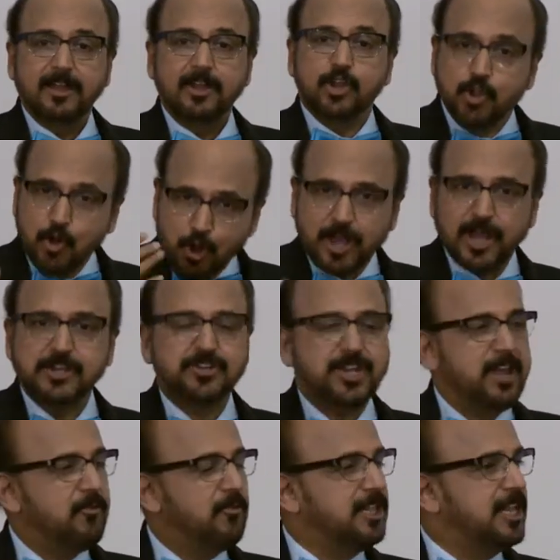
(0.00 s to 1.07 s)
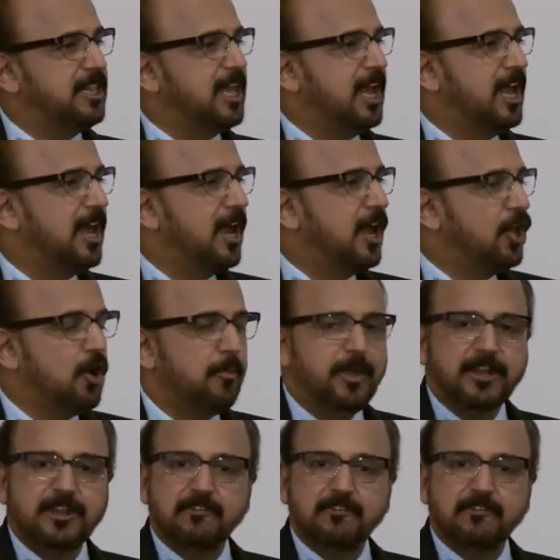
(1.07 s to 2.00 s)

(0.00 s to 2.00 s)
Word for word: No country within the European